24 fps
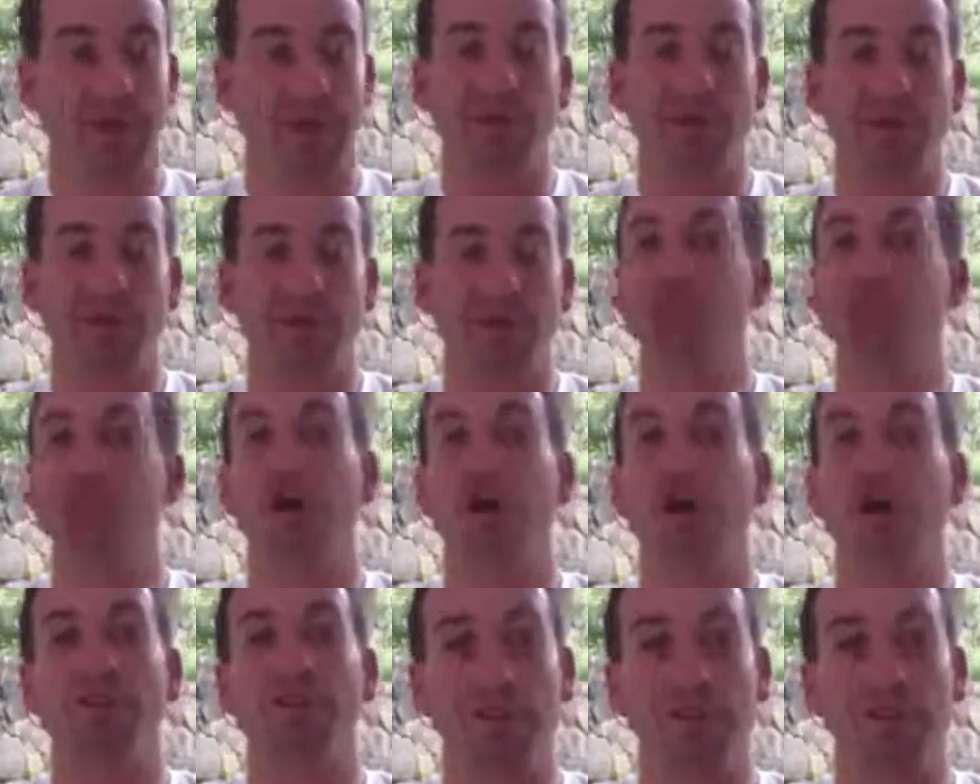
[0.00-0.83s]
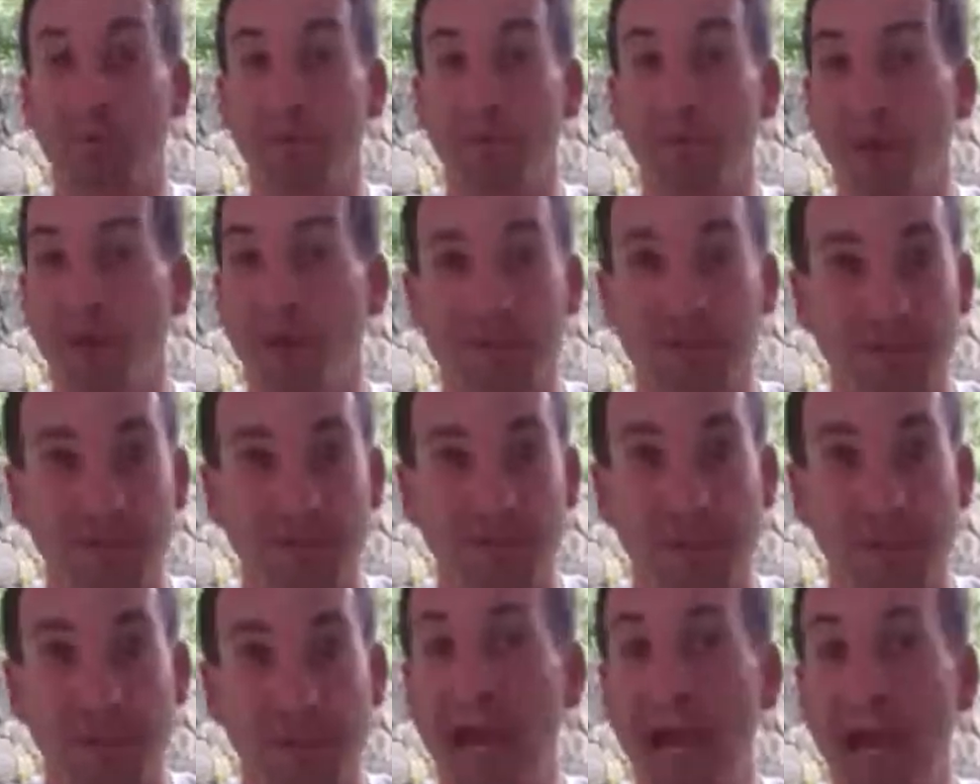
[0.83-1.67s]
We struggled in our personal
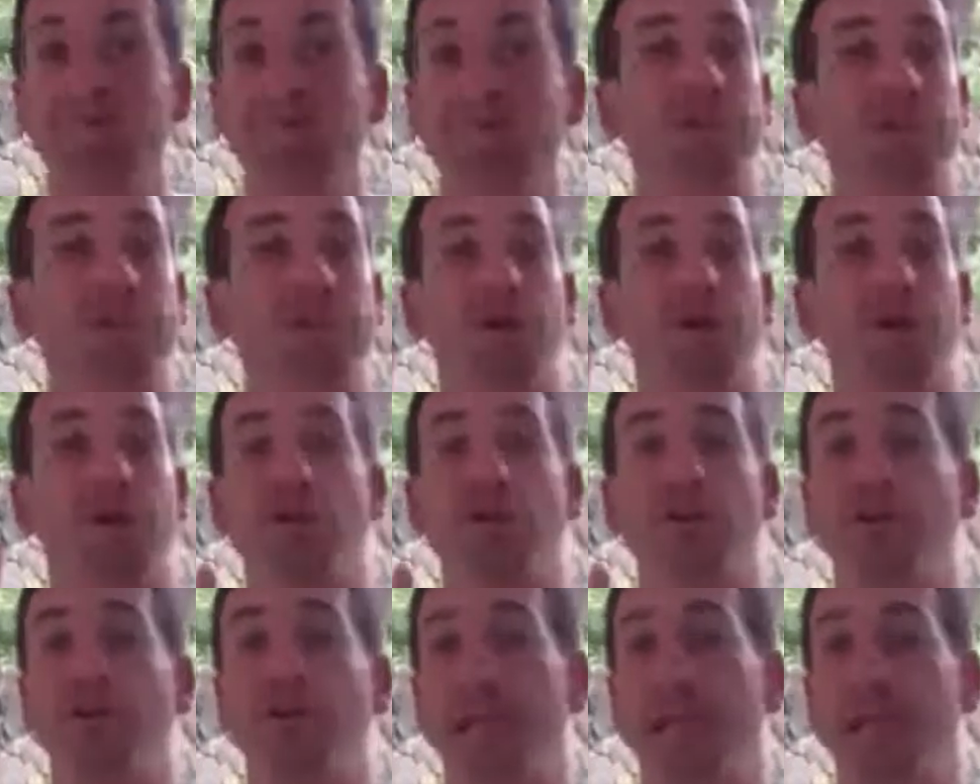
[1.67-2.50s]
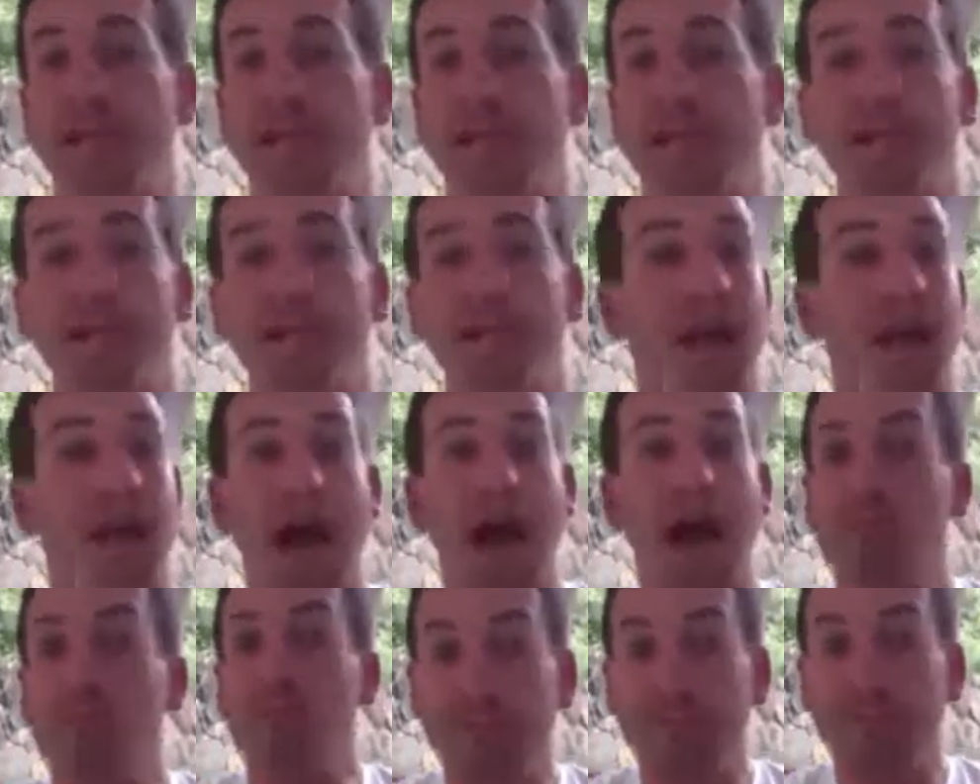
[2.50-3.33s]
lives. We struggled in
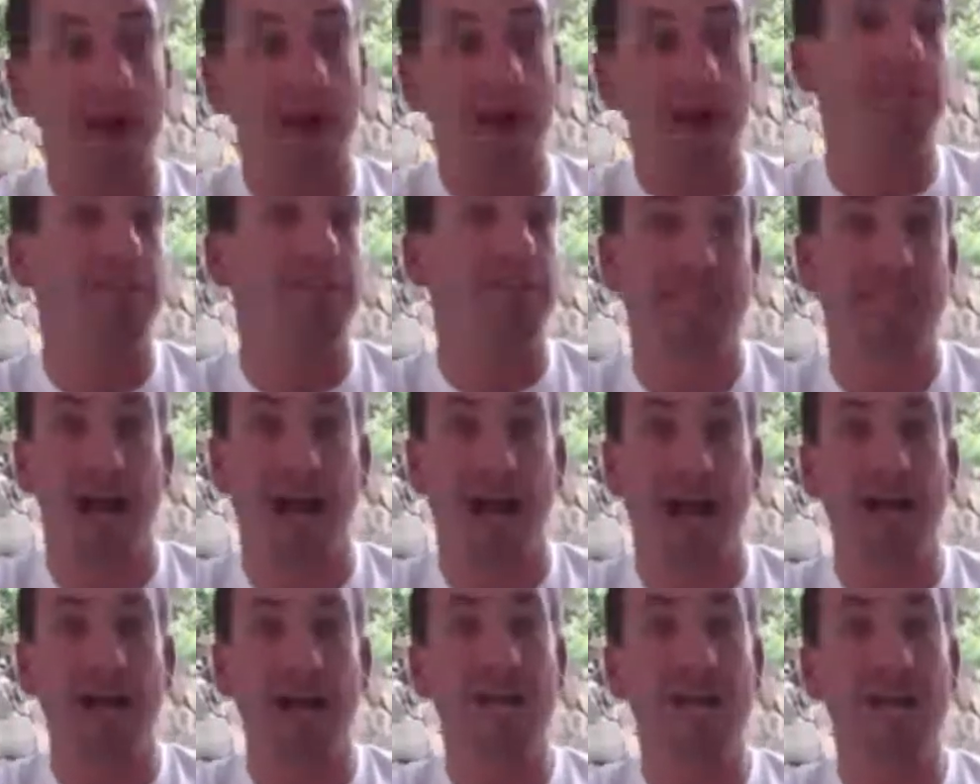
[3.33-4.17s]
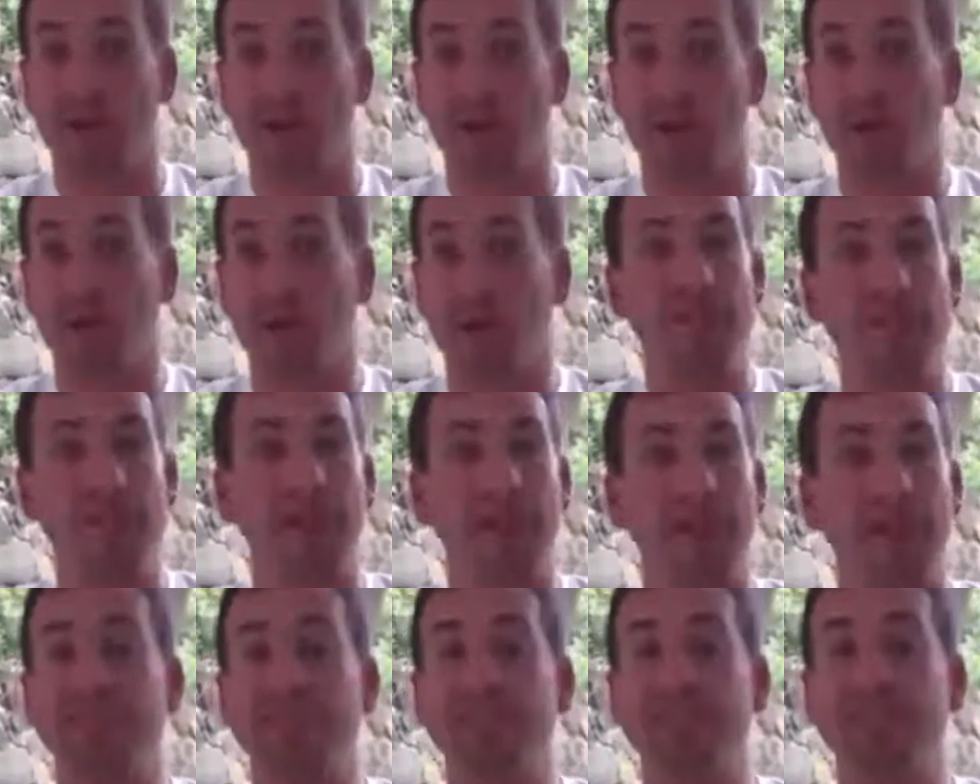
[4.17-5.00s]
how we felt inside. We
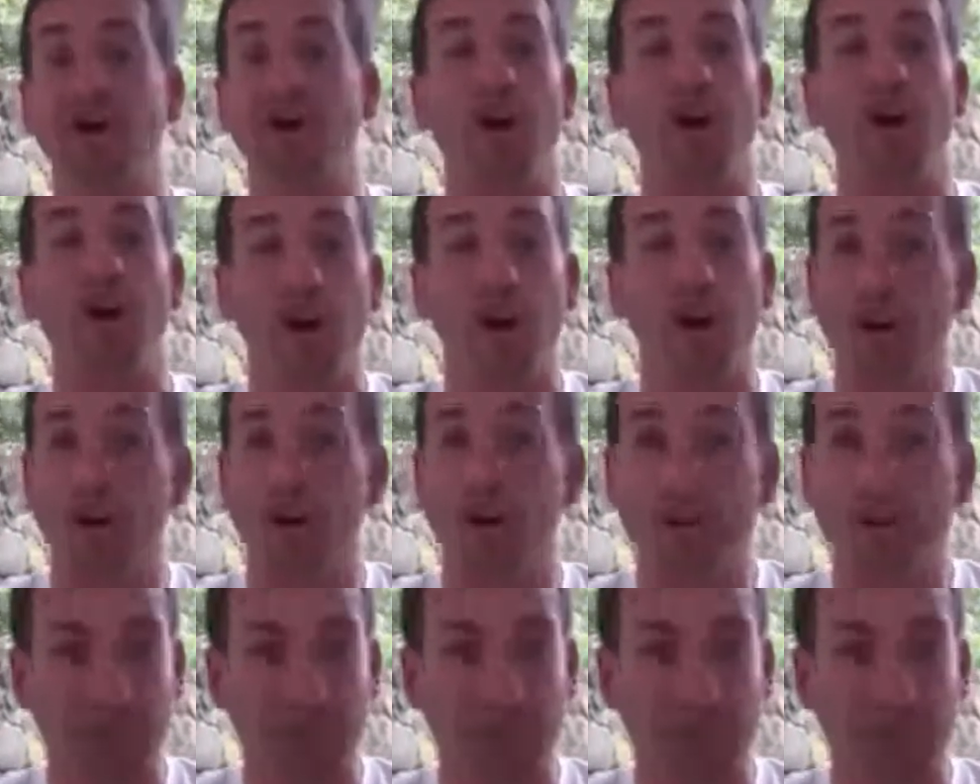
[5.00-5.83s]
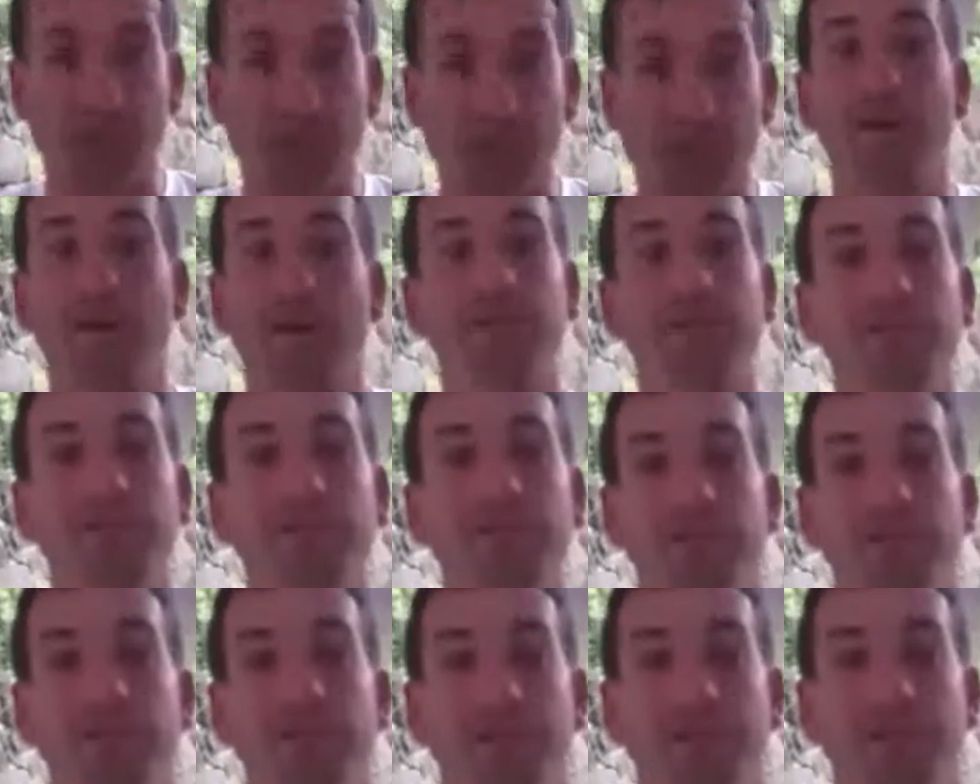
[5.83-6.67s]
faced all the
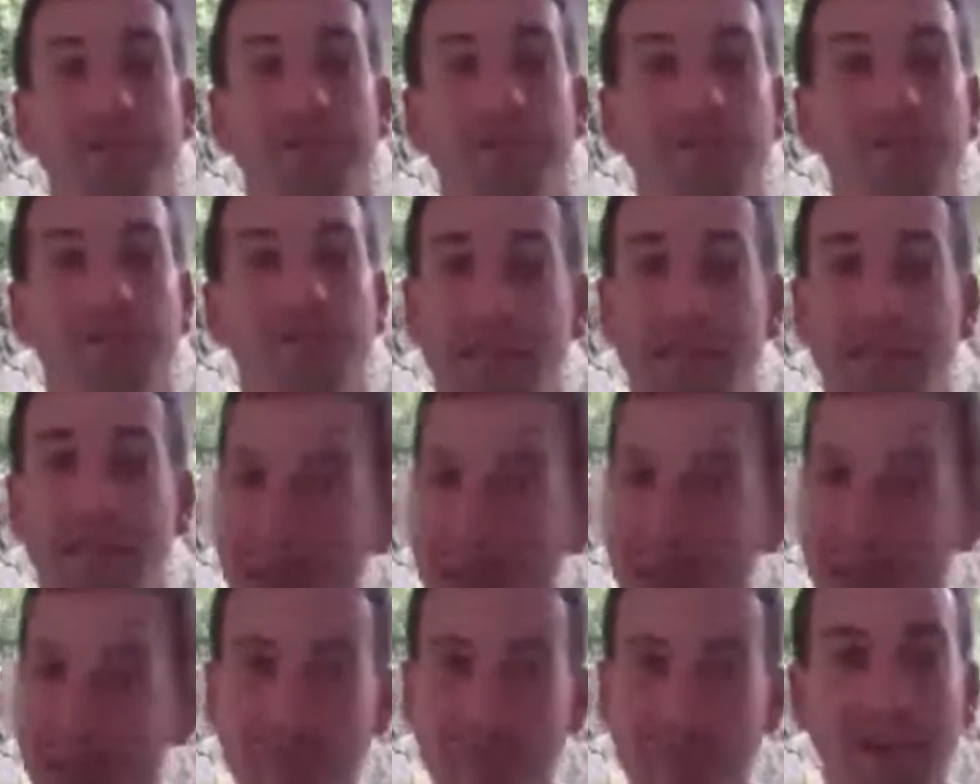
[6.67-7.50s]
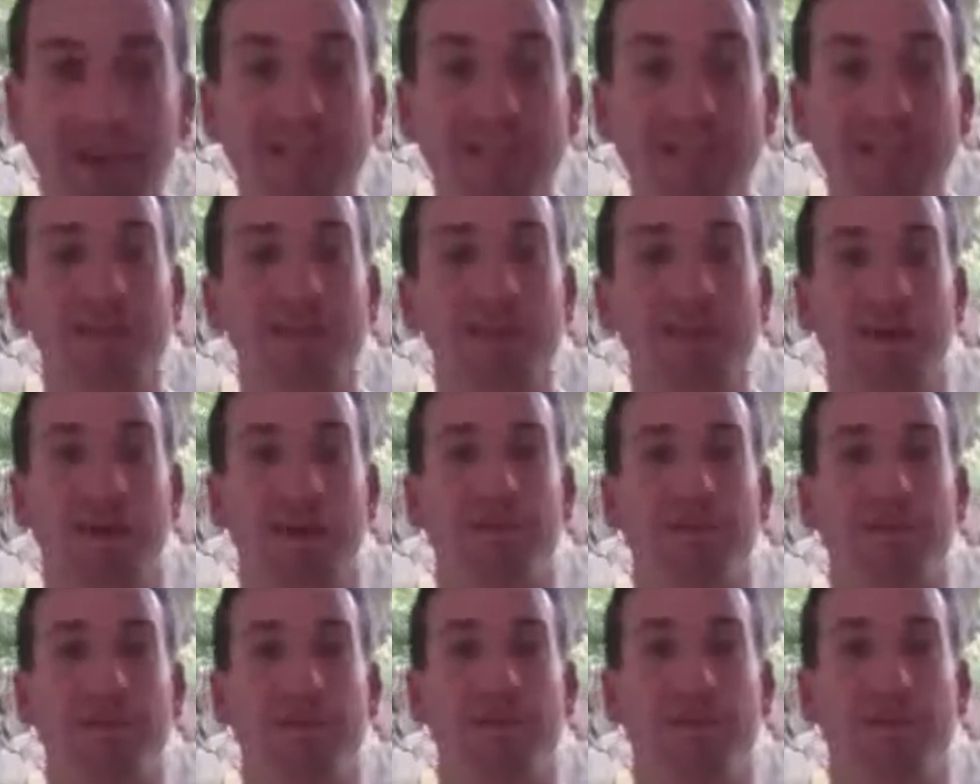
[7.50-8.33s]
struggles that anyone can
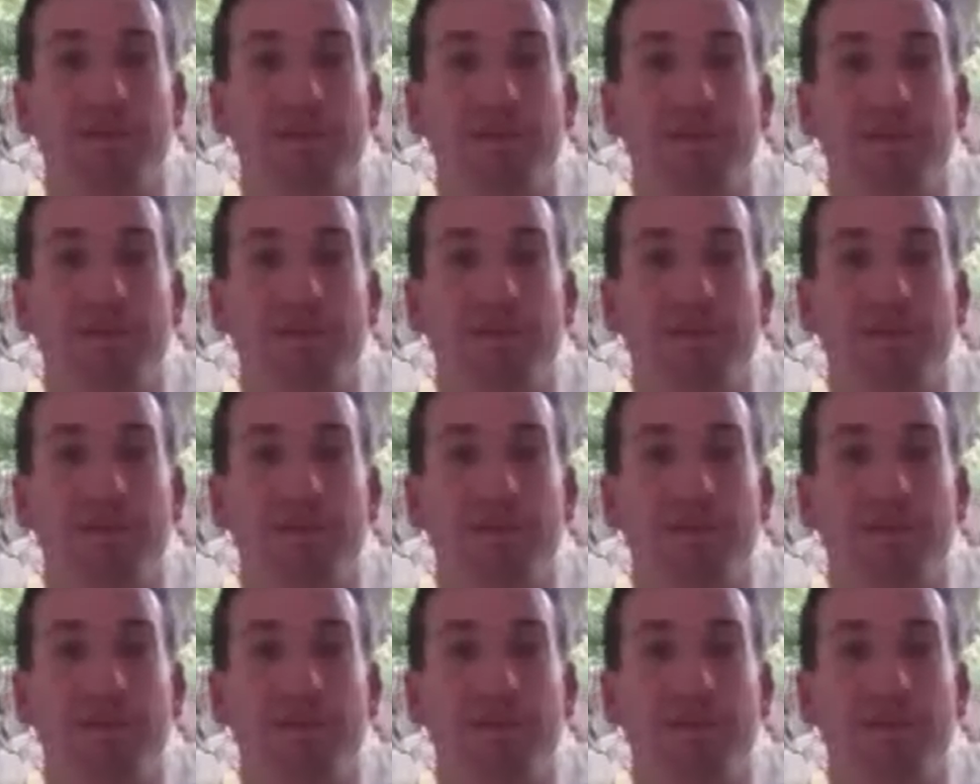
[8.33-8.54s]
struggle with,